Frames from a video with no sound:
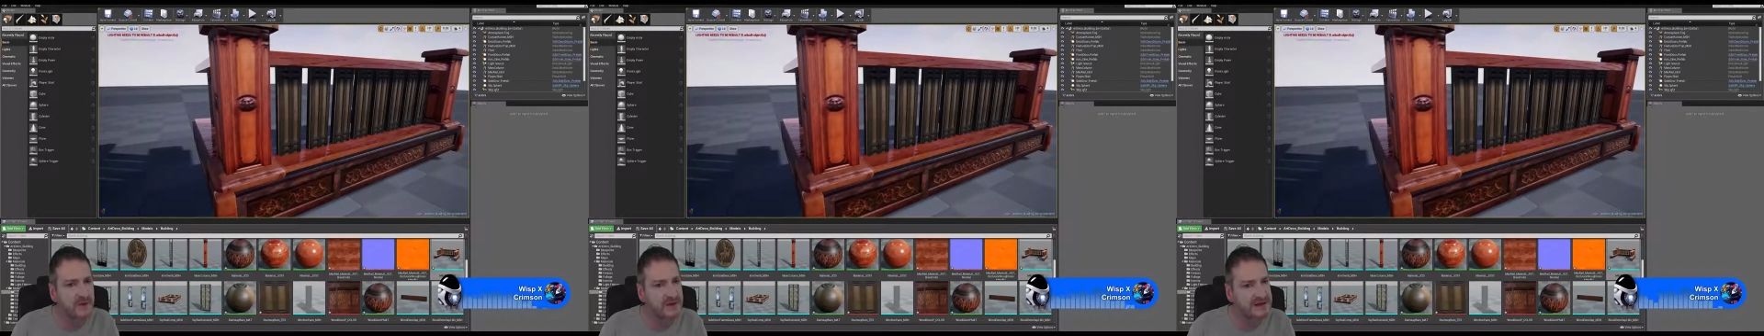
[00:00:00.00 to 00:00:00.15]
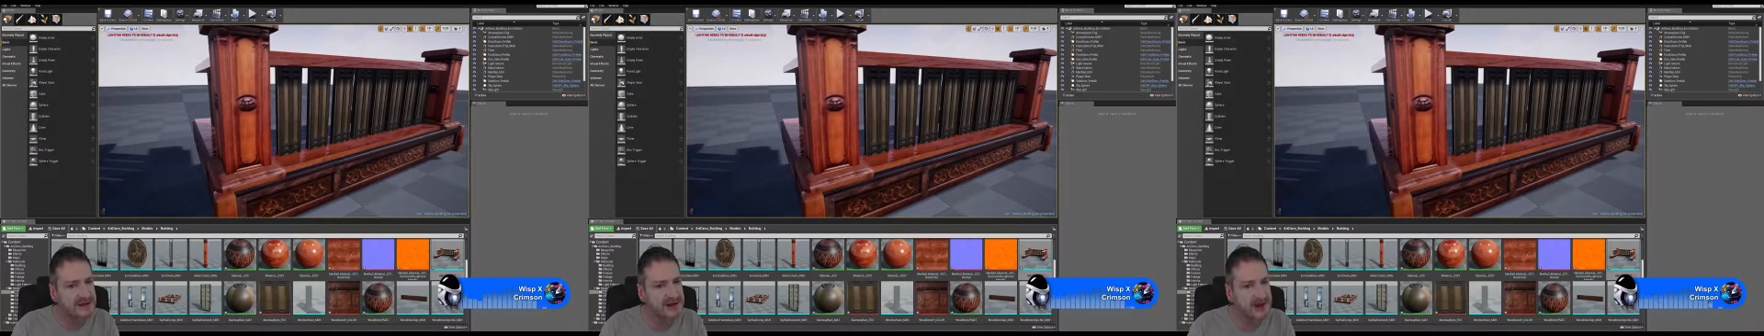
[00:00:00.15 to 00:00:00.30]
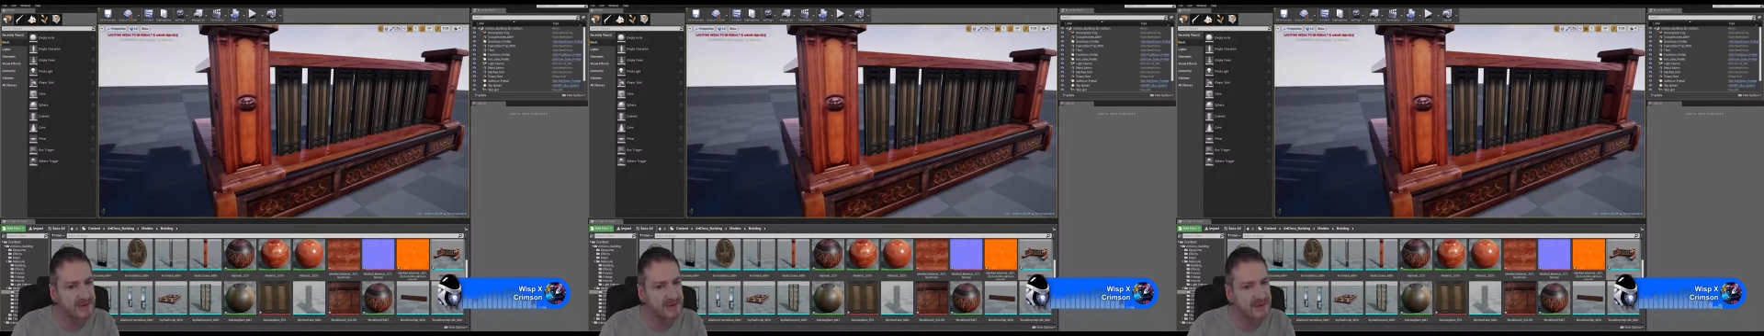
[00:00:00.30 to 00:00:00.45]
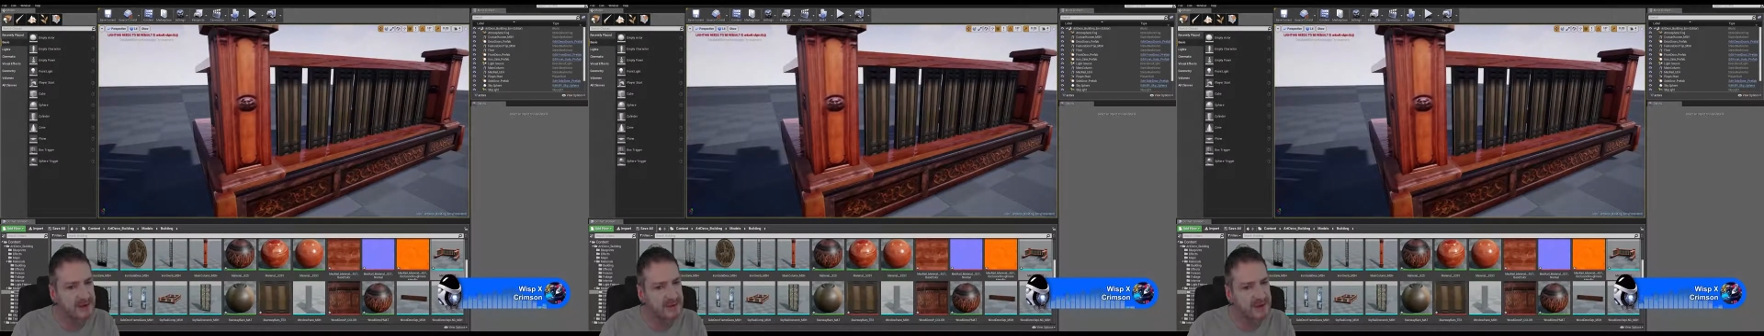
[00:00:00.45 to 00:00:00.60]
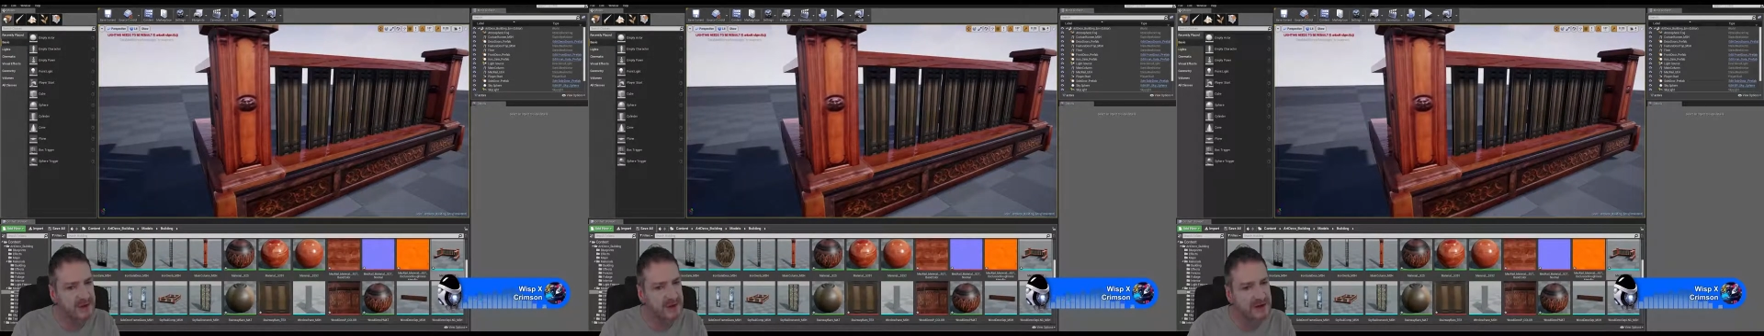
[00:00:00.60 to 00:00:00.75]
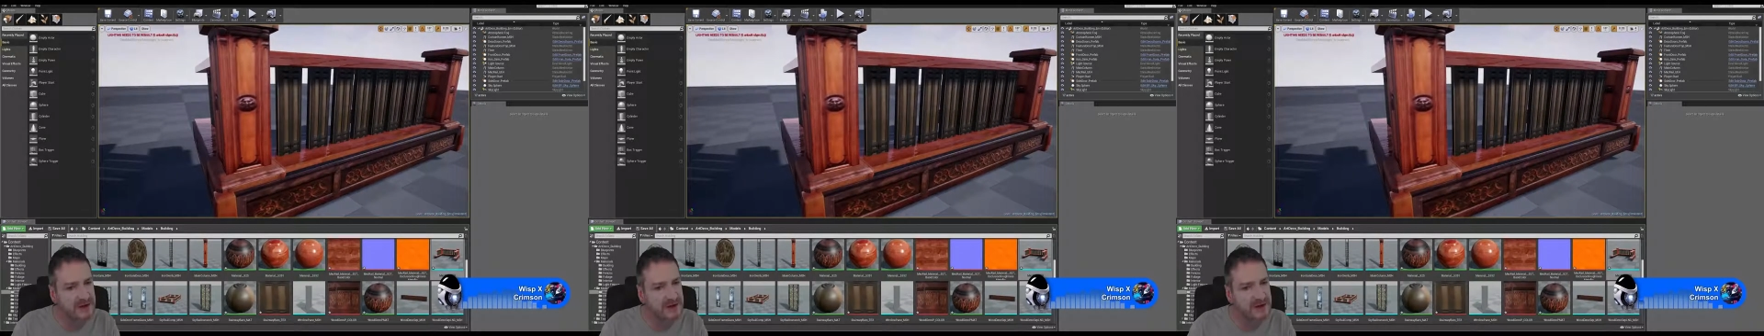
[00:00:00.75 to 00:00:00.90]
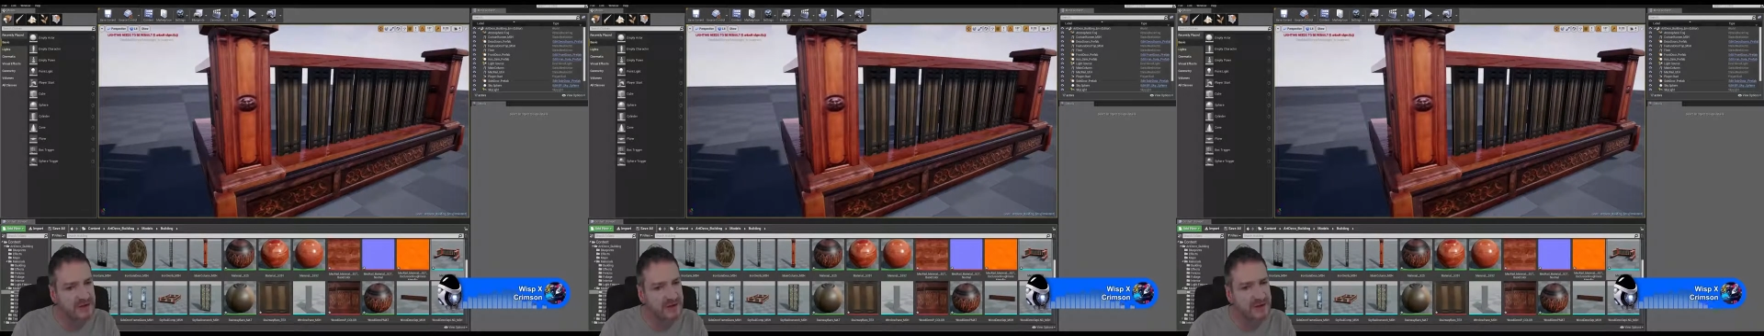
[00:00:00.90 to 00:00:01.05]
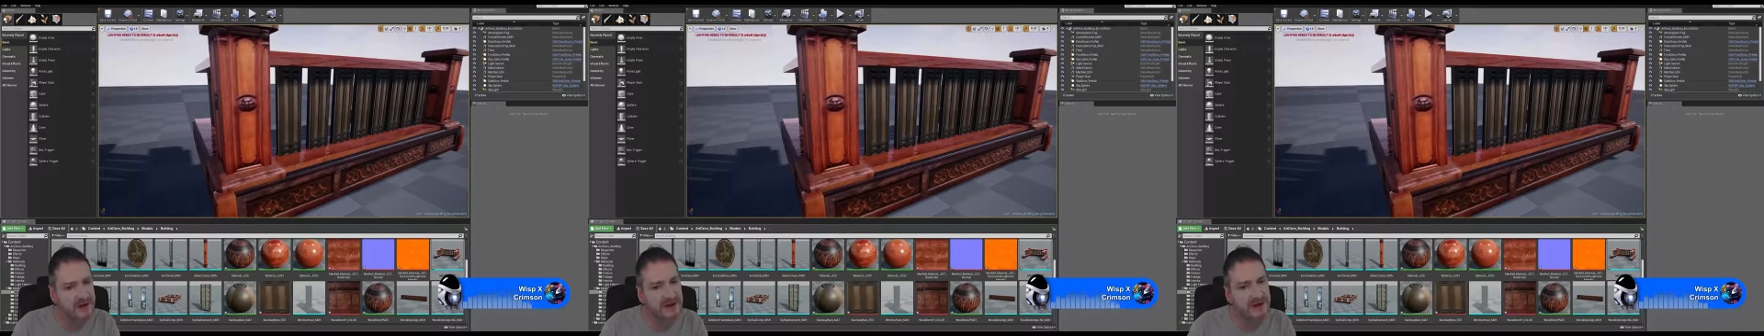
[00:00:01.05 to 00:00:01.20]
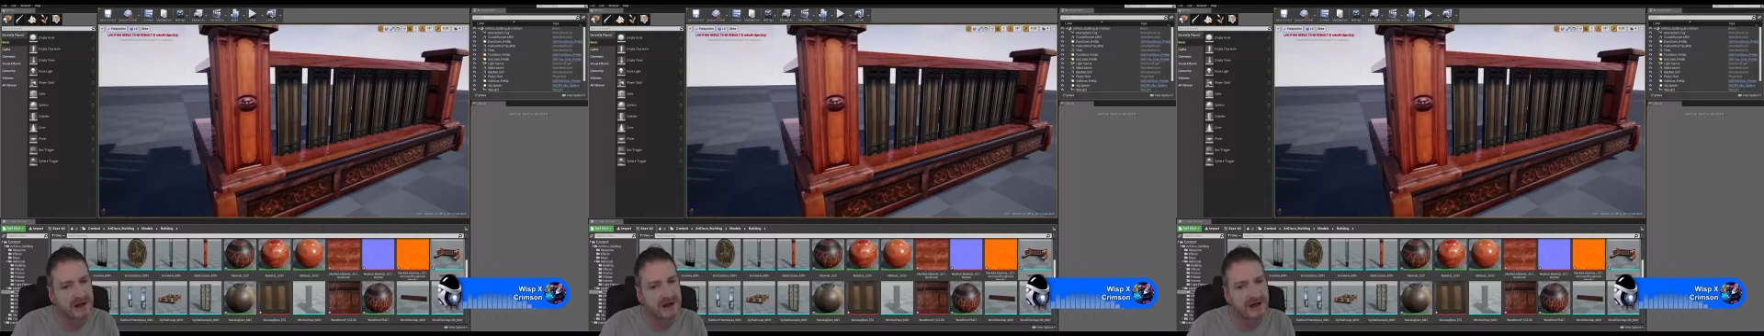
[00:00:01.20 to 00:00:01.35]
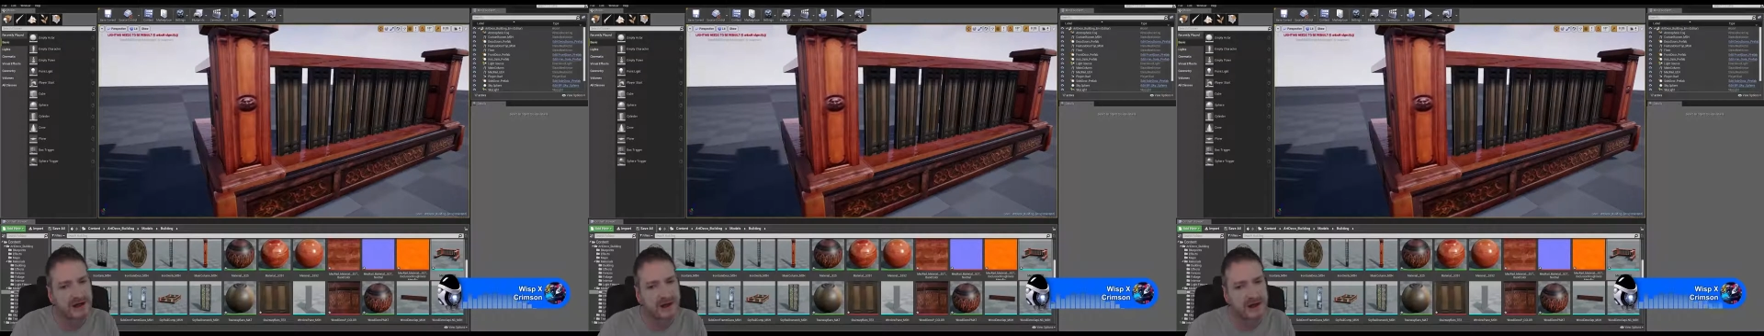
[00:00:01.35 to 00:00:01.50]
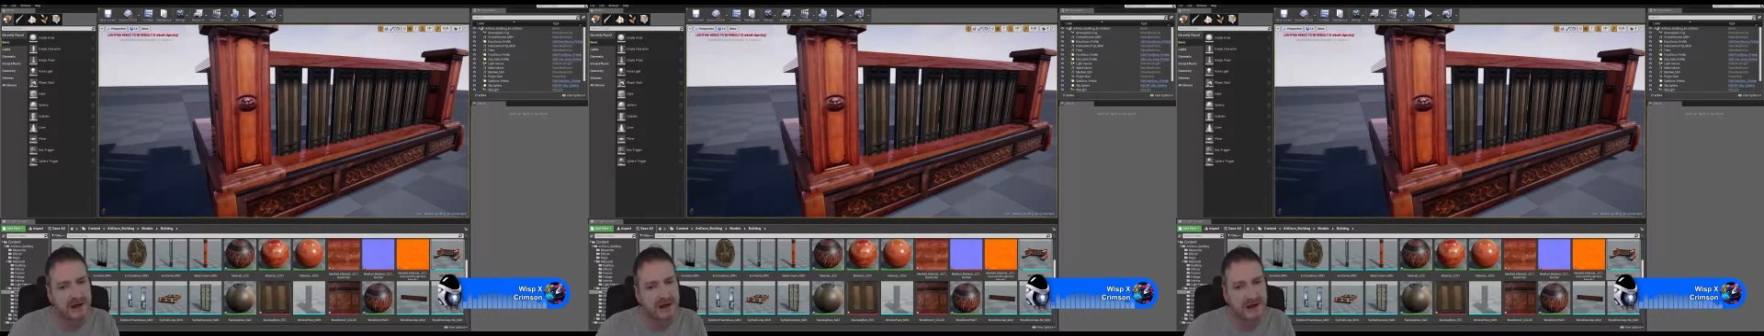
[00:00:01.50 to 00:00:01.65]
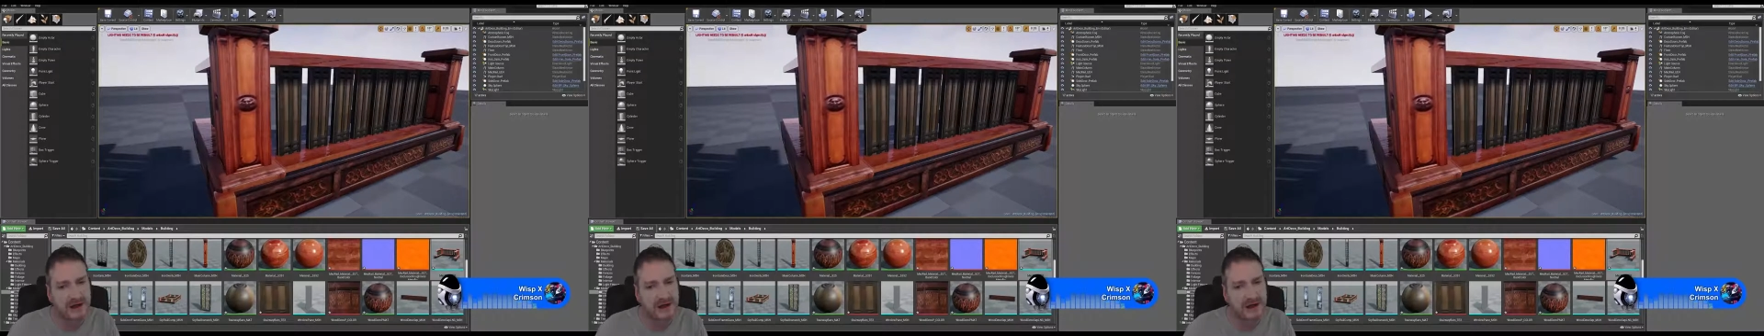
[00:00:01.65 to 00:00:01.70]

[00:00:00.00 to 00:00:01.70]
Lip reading: we start rebuilding the building